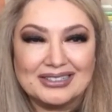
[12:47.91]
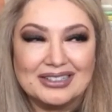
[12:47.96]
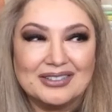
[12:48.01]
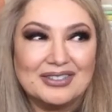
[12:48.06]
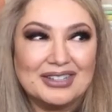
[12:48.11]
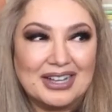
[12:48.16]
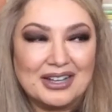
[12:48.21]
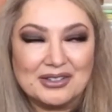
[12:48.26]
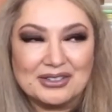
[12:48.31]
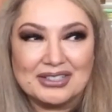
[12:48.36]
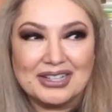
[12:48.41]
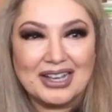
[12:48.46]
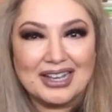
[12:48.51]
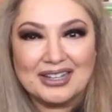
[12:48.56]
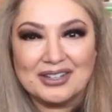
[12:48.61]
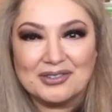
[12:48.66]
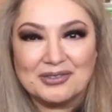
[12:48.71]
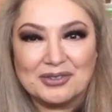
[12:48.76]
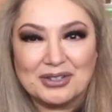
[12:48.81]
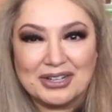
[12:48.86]
even
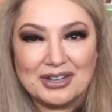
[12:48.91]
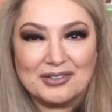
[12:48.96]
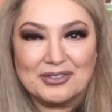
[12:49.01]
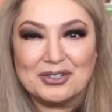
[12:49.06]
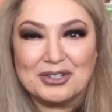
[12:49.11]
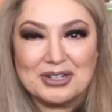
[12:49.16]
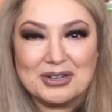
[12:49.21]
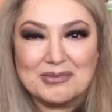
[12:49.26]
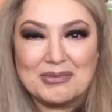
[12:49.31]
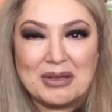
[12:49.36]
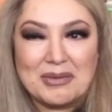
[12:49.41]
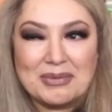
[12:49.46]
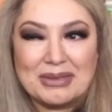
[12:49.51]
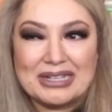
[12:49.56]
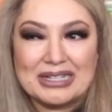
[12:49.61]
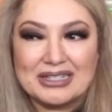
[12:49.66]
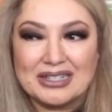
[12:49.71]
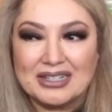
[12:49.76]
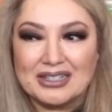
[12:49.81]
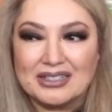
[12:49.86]
outside of what I've learned in my
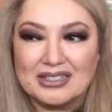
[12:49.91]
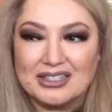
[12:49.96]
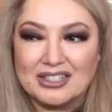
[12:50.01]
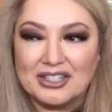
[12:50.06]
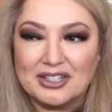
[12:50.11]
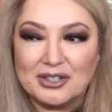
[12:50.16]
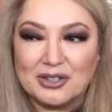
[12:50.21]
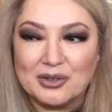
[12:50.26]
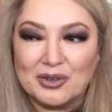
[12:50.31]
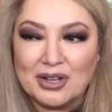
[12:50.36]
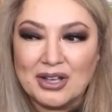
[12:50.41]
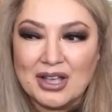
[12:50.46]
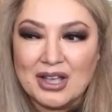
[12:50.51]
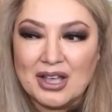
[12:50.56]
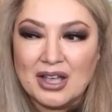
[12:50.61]
business too.